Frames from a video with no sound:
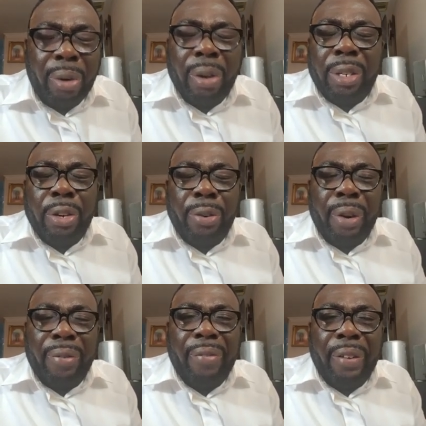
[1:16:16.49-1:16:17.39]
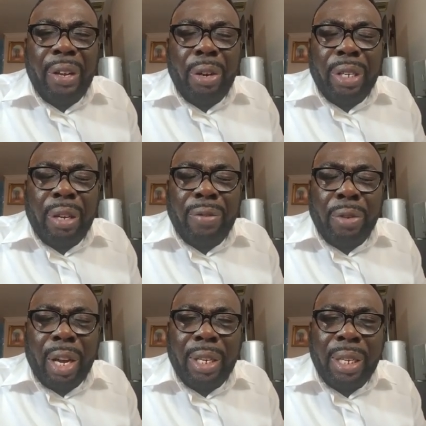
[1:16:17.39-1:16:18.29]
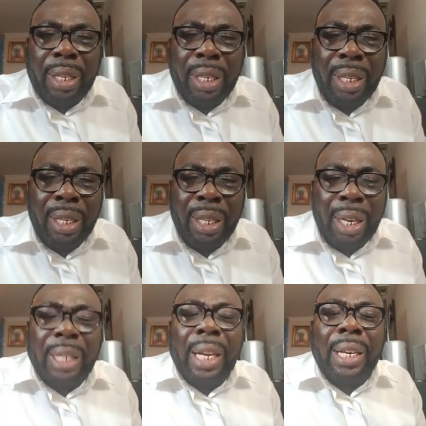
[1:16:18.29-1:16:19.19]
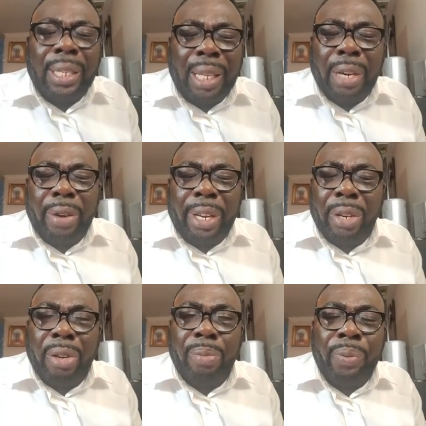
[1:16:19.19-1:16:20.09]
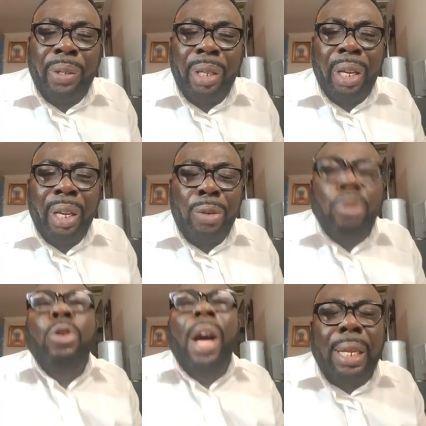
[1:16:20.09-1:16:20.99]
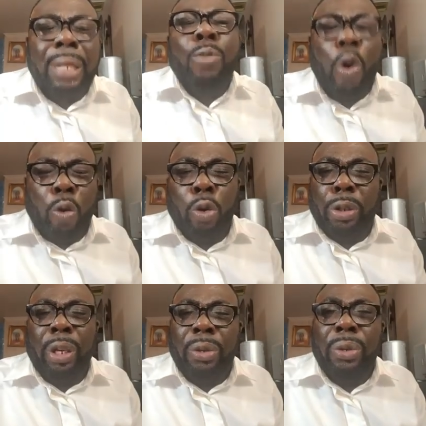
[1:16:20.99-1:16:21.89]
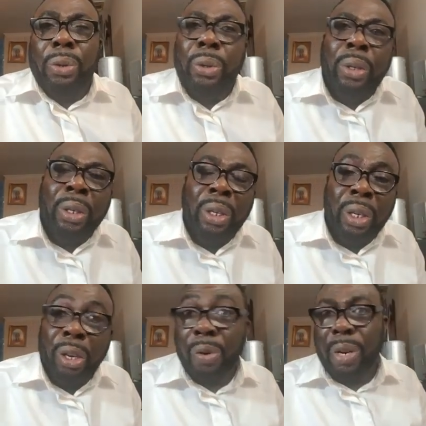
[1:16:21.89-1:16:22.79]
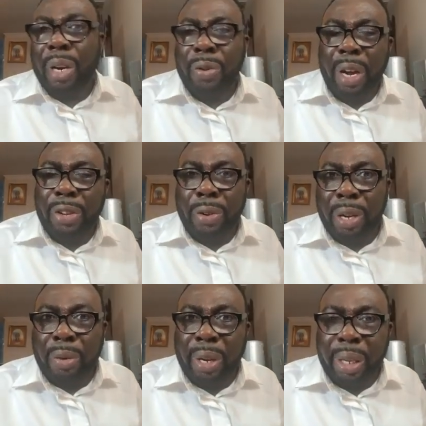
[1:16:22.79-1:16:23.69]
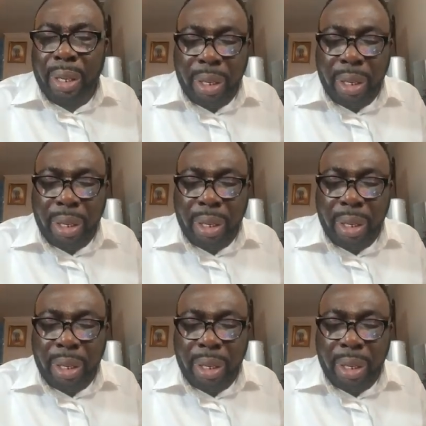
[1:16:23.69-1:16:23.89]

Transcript: Continue to reveal yourself to us. Let's understand your kingdom. Draw us more closer to you and know that you are the only way.